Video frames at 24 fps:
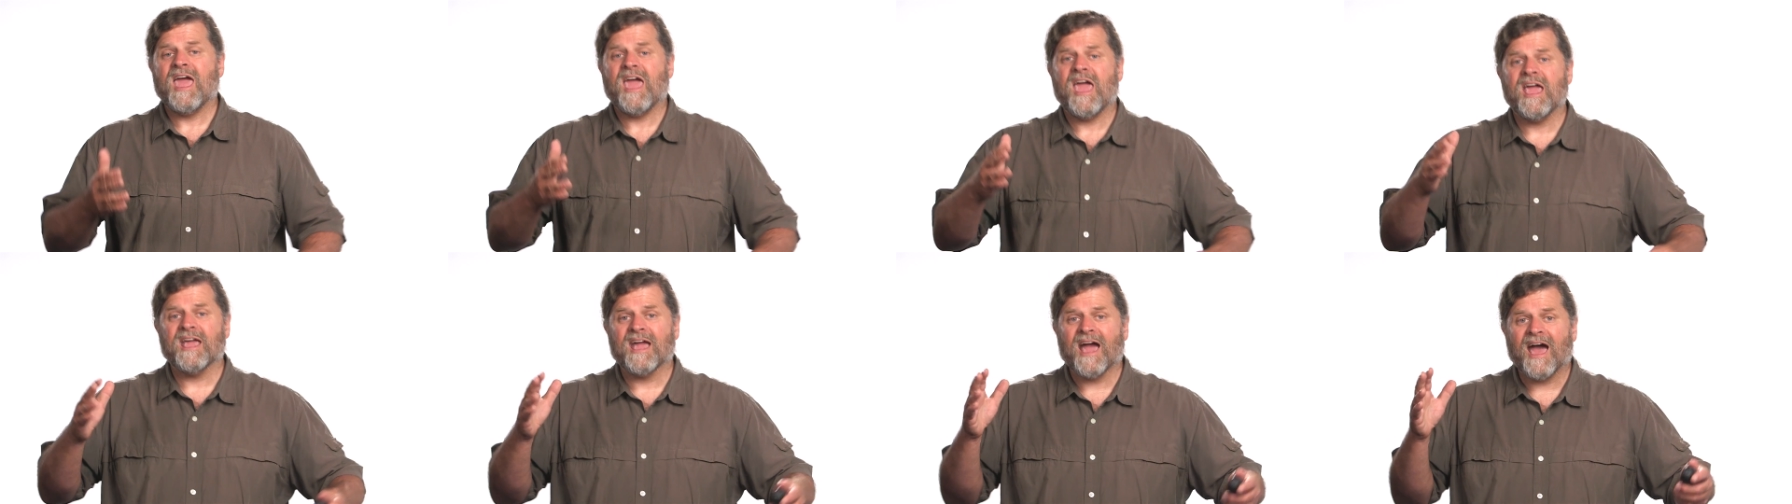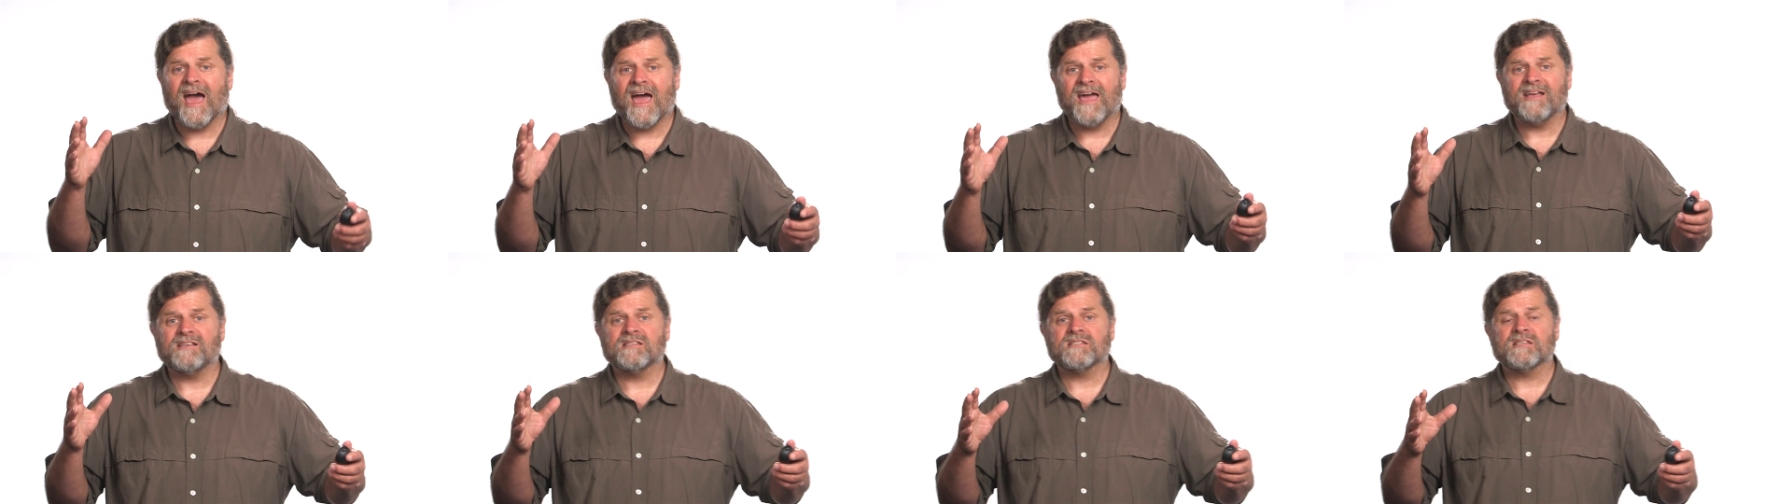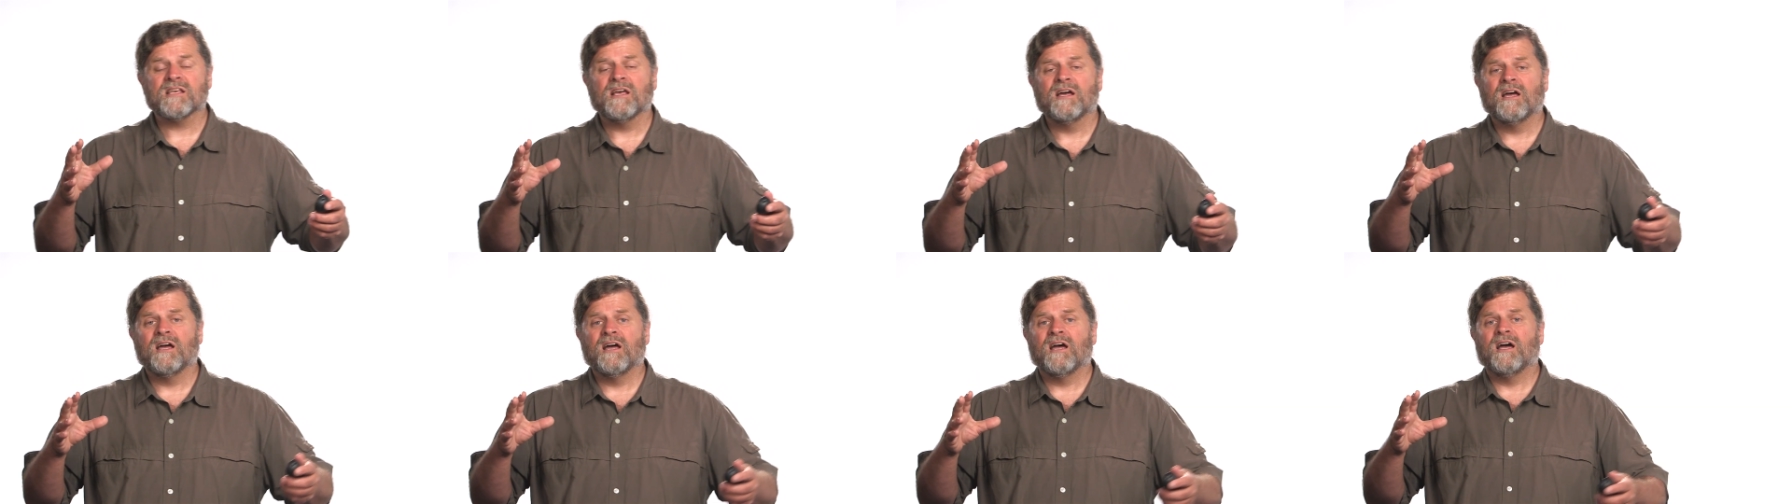hey guys,
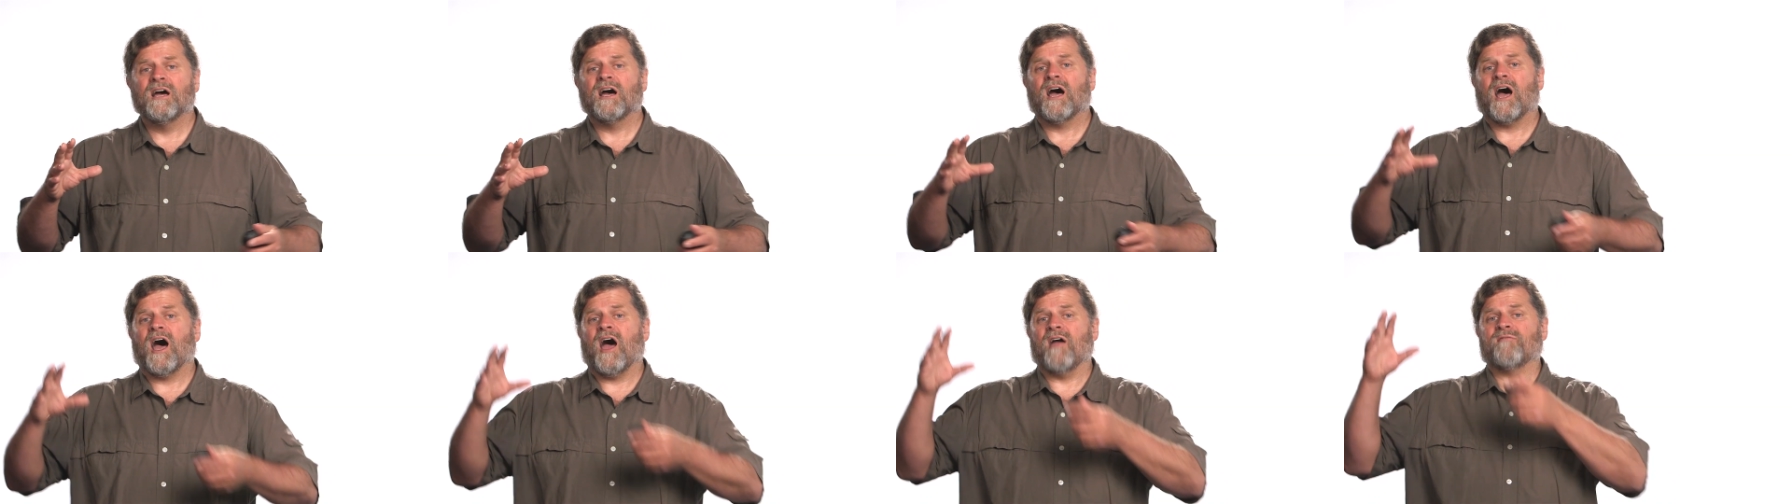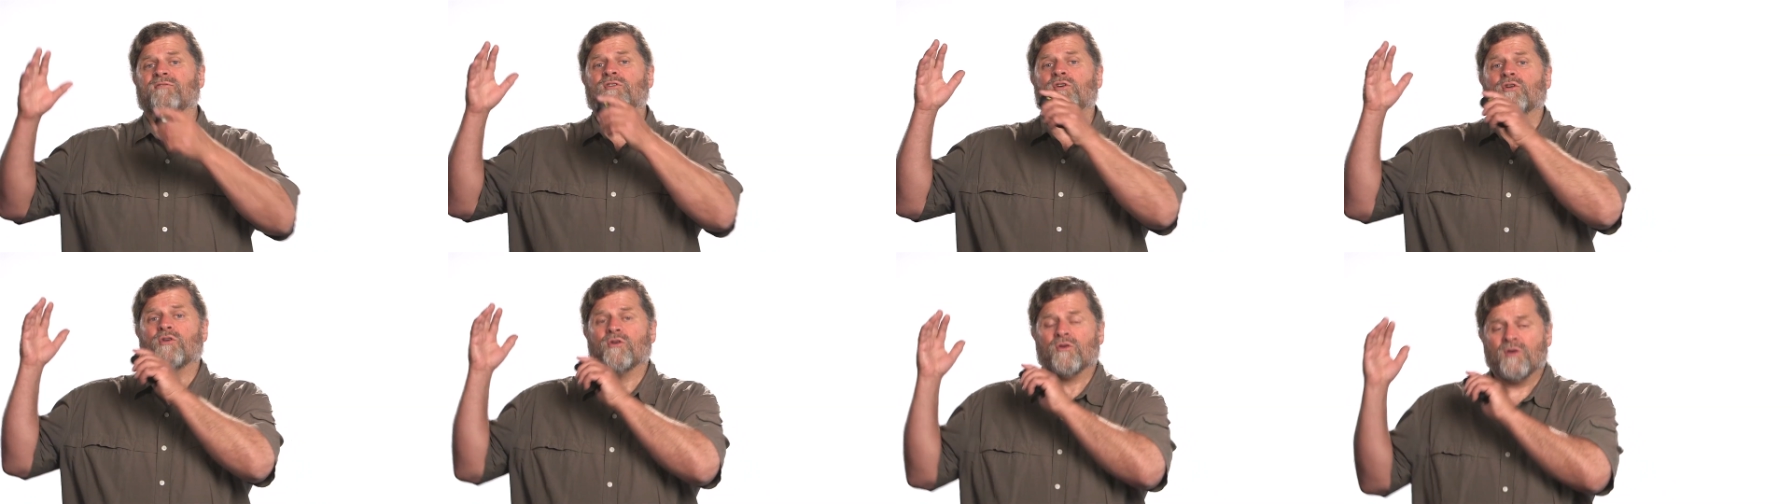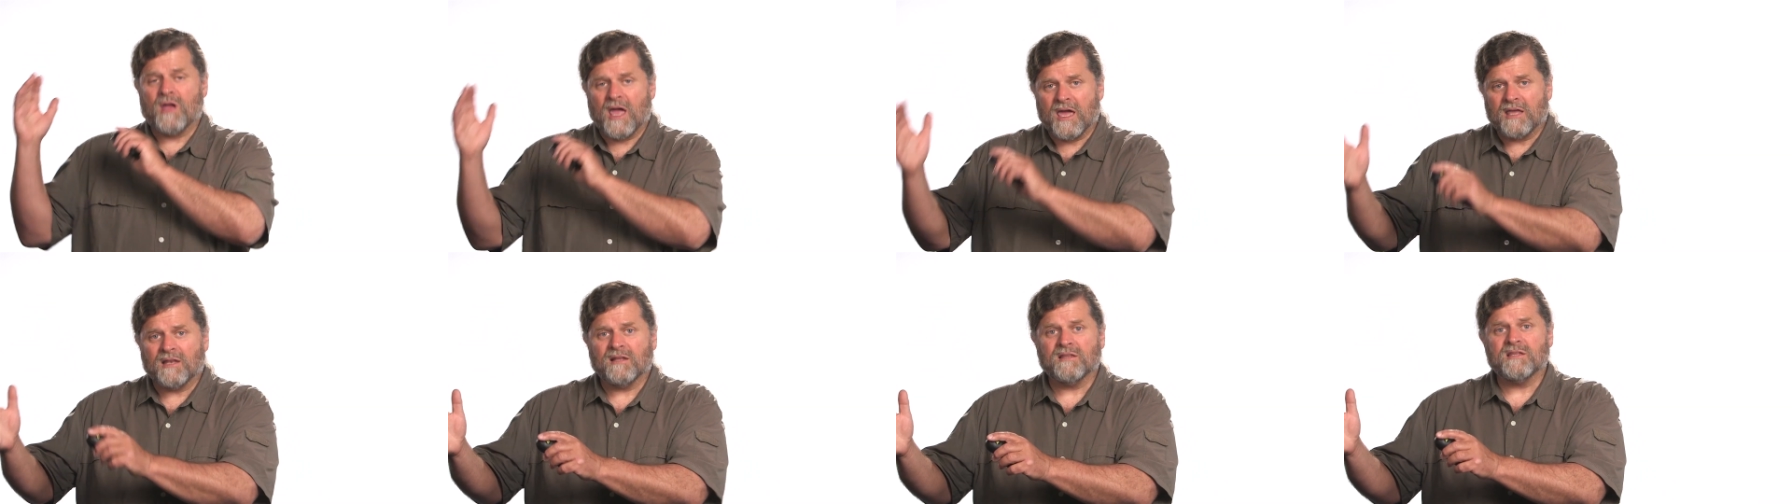I've
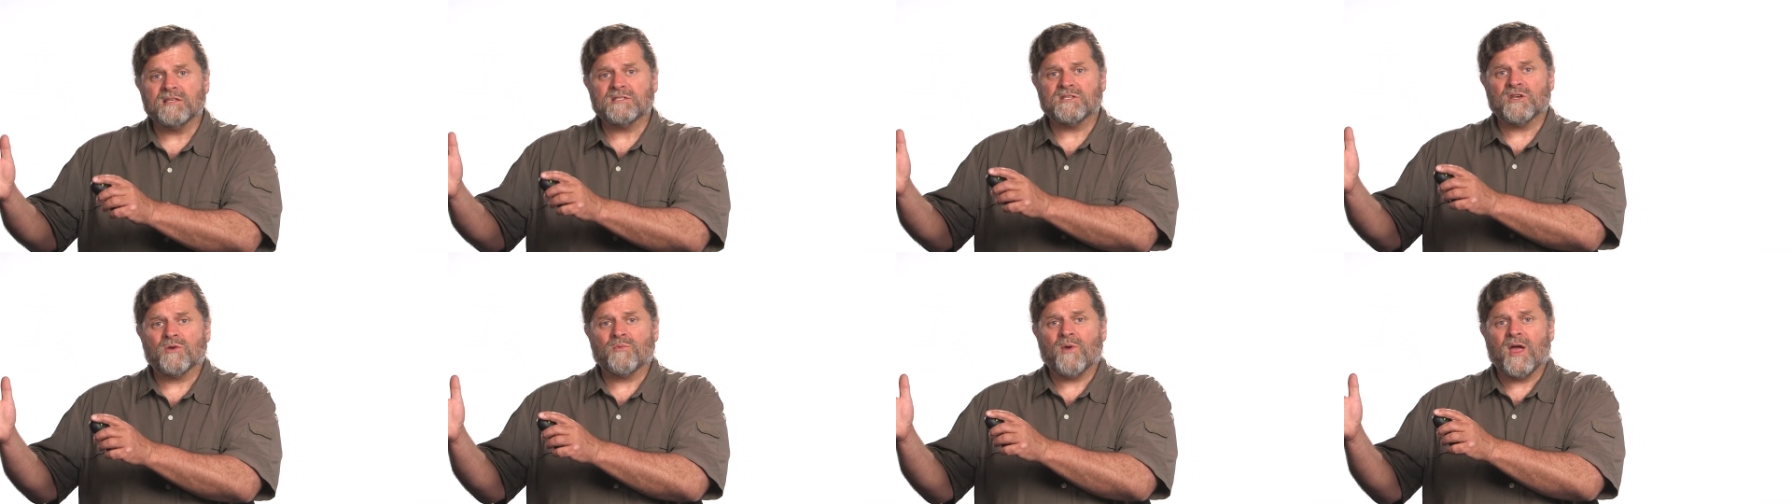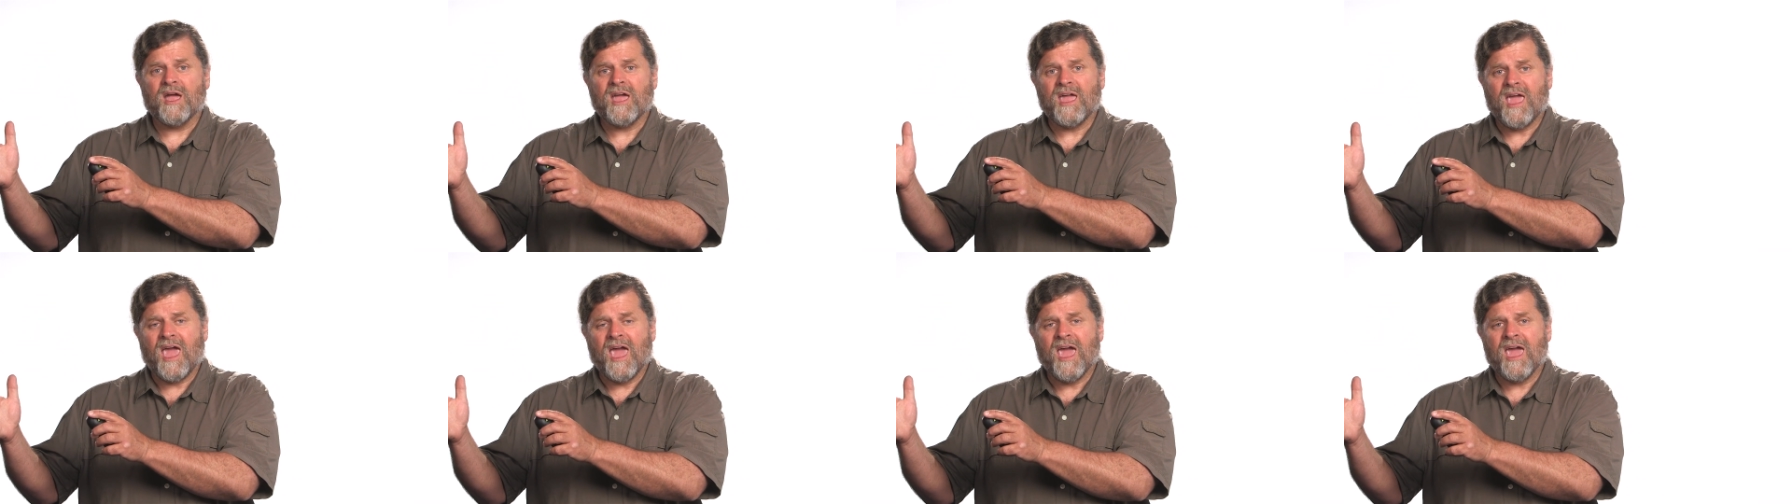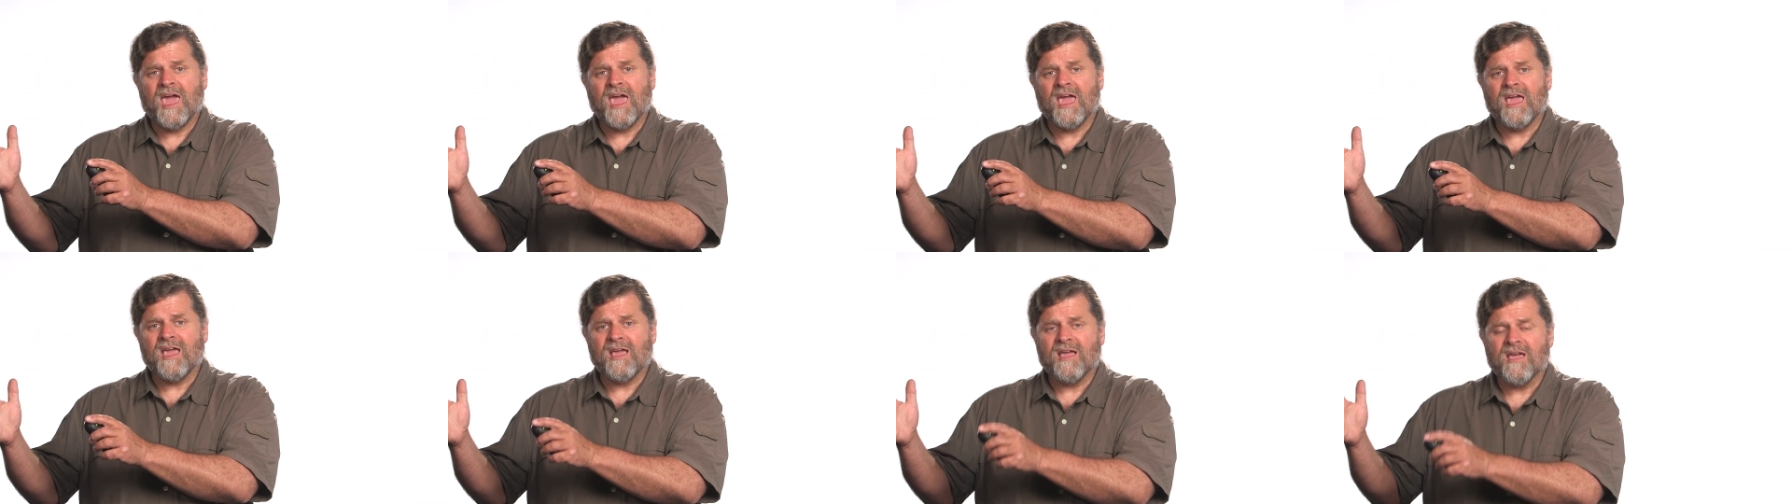created this array
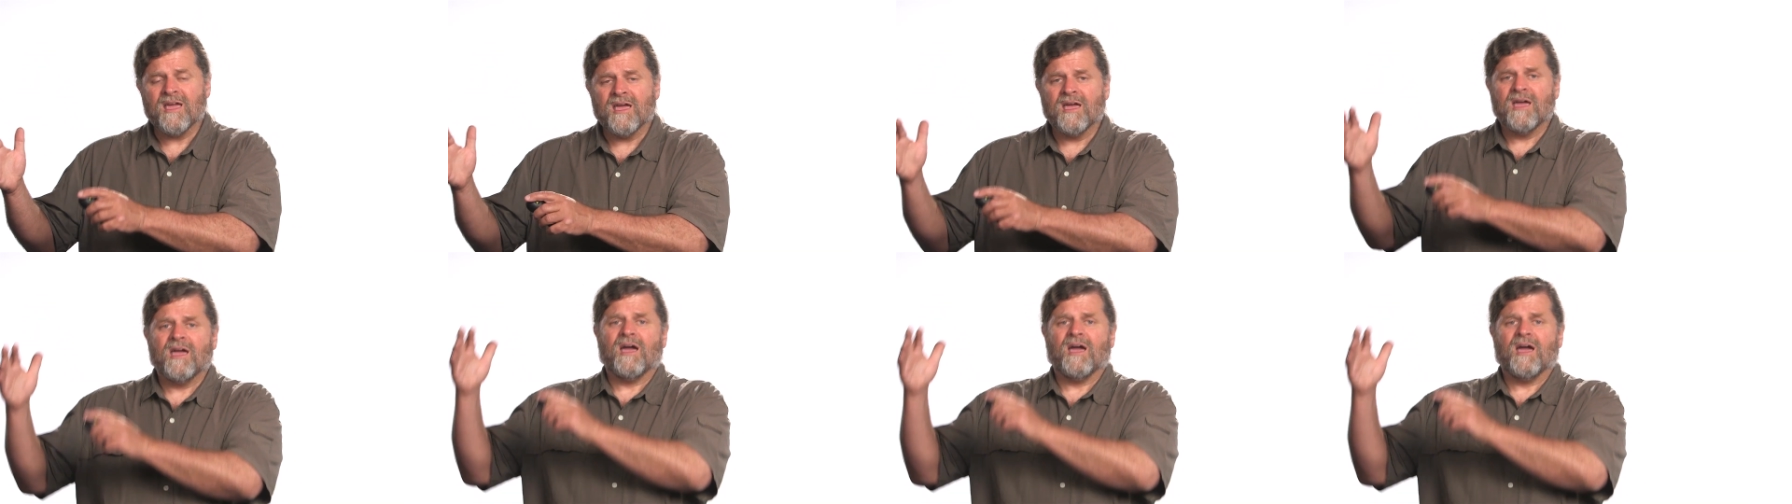A.